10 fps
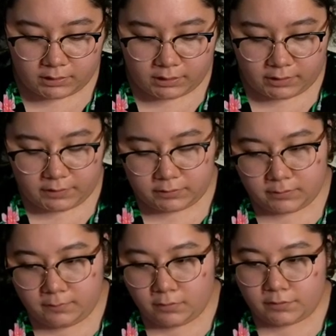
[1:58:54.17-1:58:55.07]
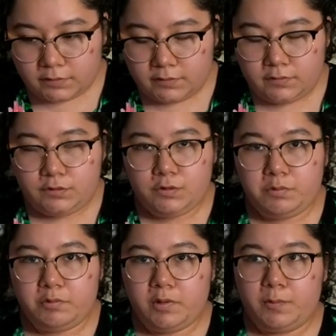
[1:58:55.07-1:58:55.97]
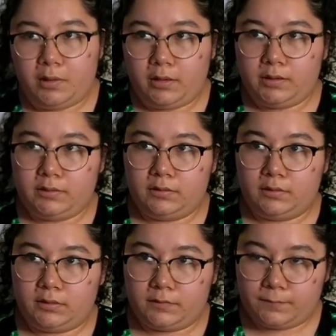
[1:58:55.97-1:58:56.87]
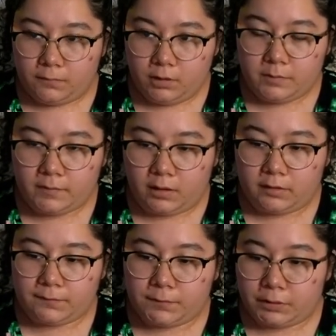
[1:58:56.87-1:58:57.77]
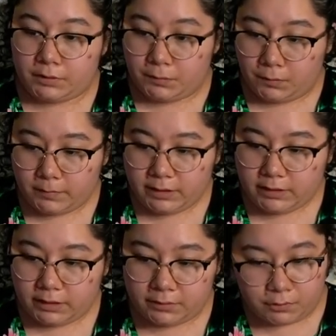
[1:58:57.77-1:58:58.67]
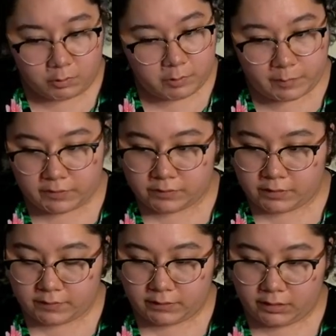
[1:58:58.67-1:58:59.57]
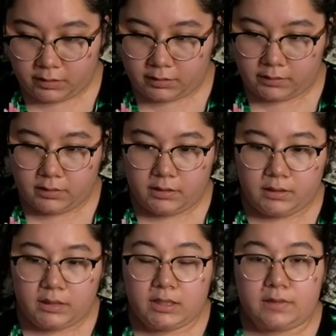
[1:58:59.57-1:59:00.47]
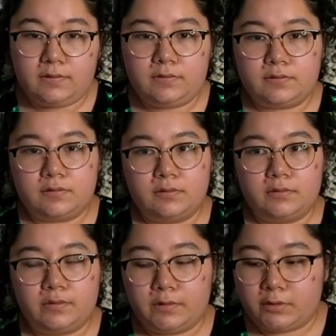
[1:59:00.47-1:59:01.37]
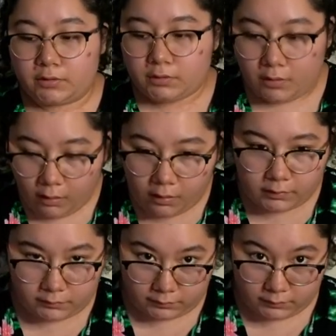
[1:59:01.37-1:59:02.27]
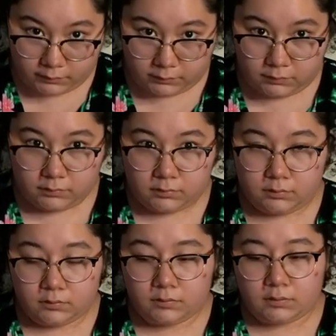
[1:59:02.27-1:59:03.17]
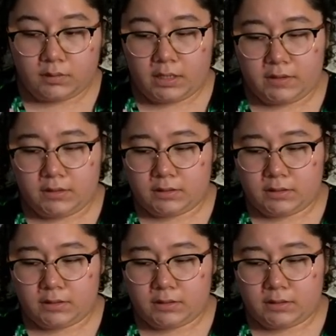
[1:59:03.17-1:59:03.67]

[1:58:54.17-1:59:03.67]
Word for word: And I think the most consumable part or form of art for a normie, like a normal person who doesn't like art, is cards. I think